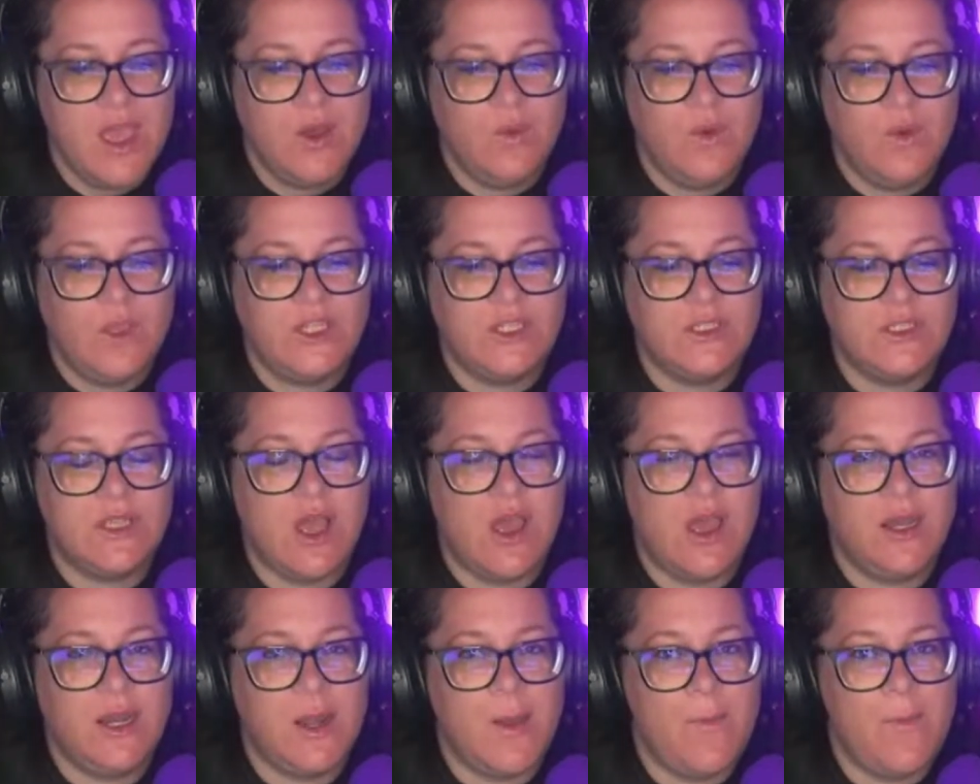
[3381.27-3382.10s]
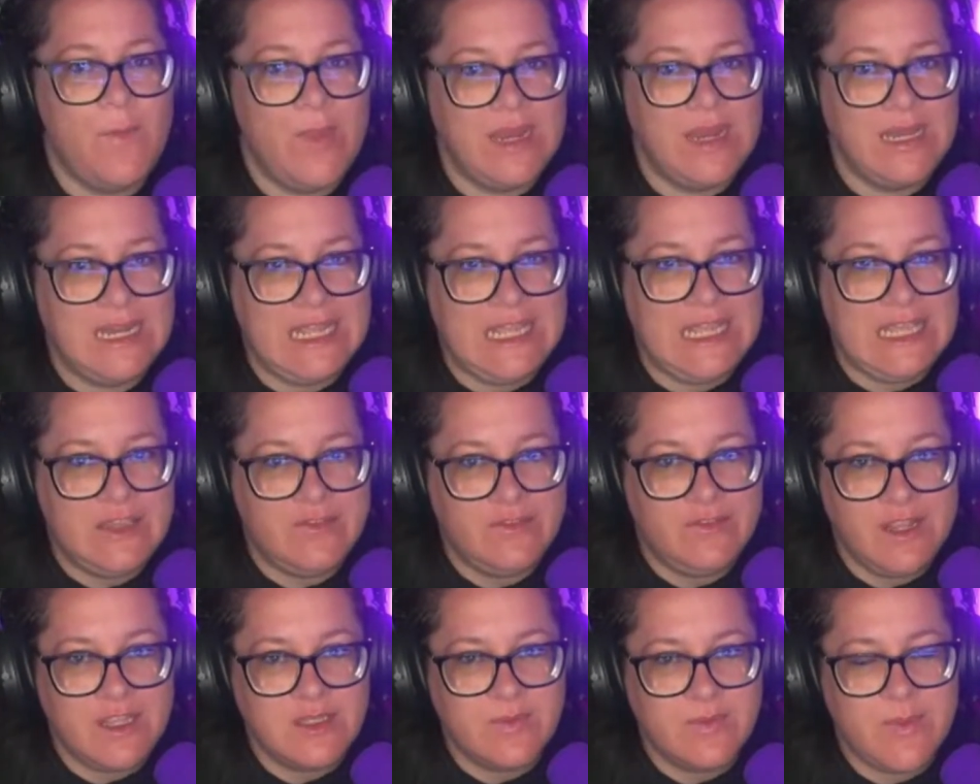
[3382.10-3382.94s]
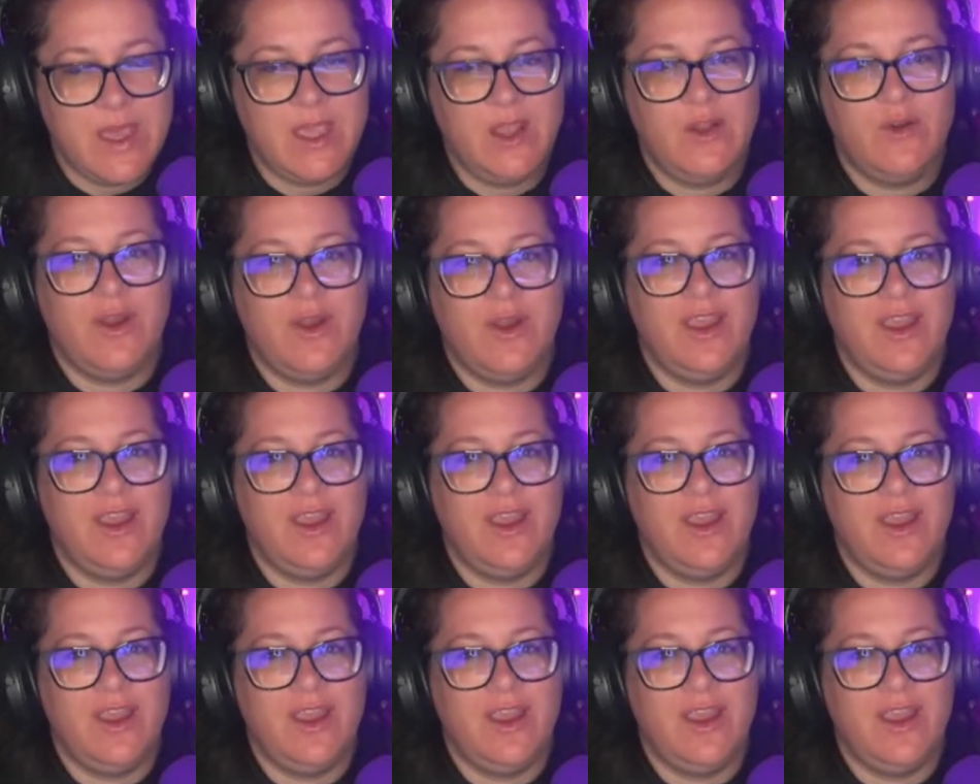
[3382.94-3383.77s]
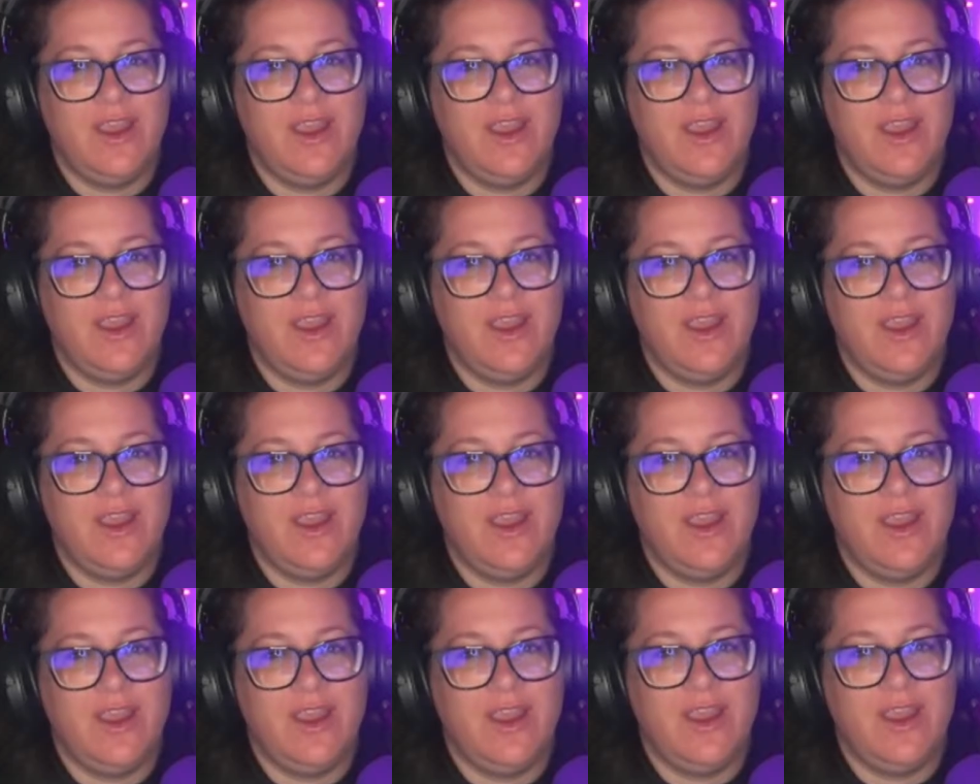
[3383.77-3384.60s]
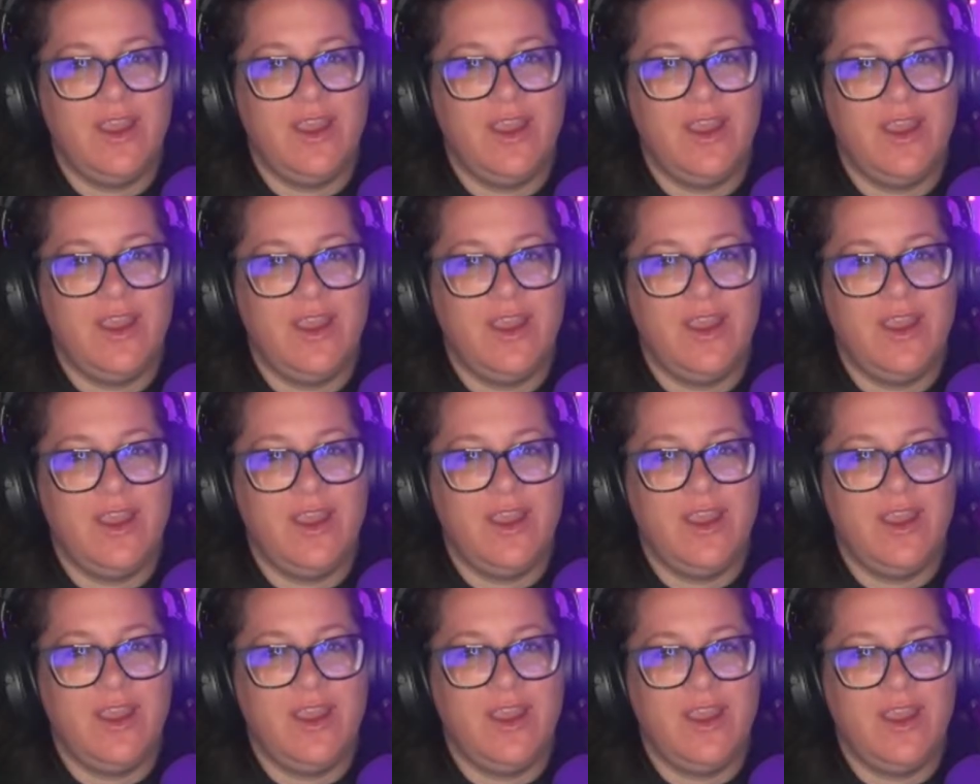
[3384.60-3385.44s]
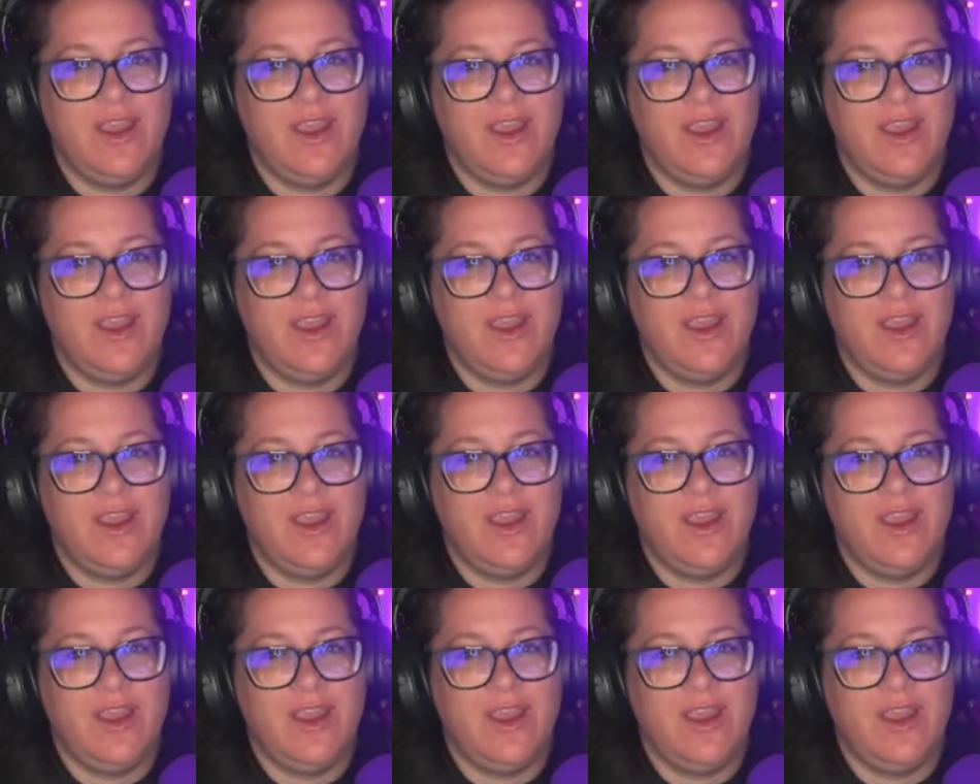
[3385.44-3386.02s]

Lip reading: which is on Monday evenings by Graveyard, another host on our channel.